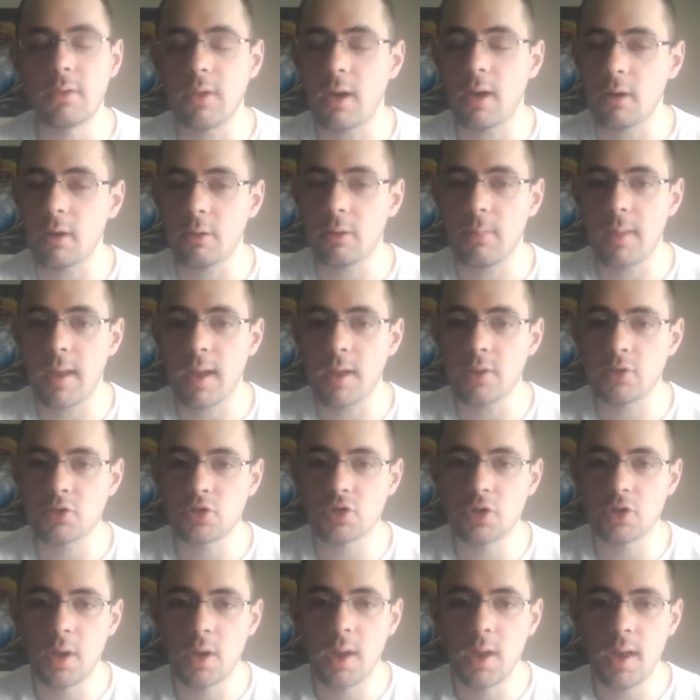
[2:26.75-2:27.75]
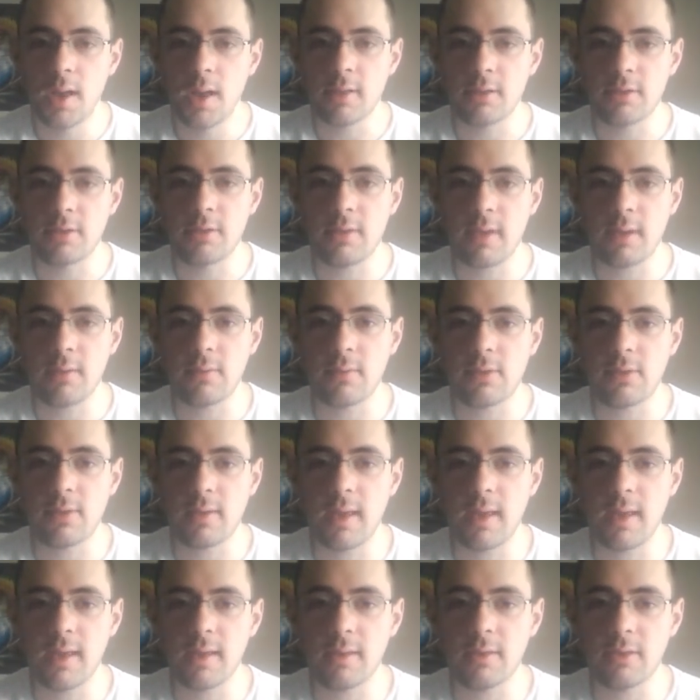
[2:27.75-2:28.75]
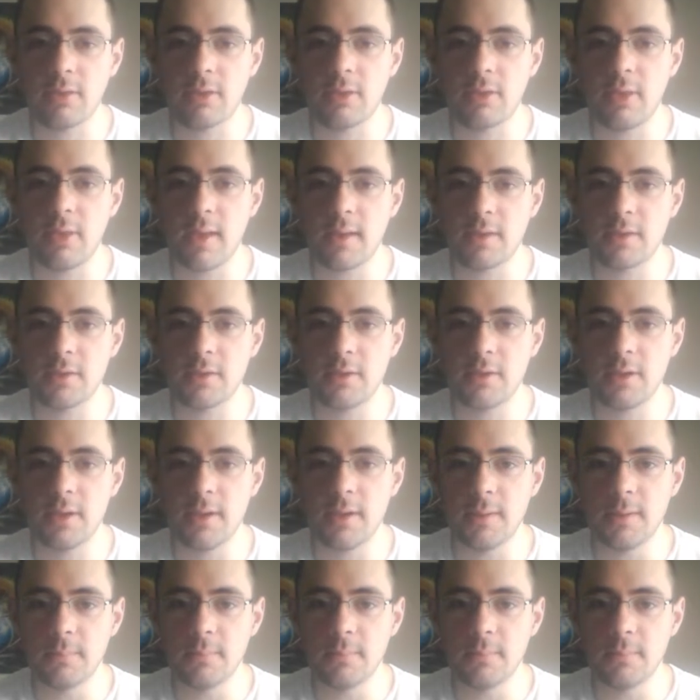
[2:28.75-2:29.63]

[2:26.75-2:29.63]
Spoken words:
title match. And Steph says that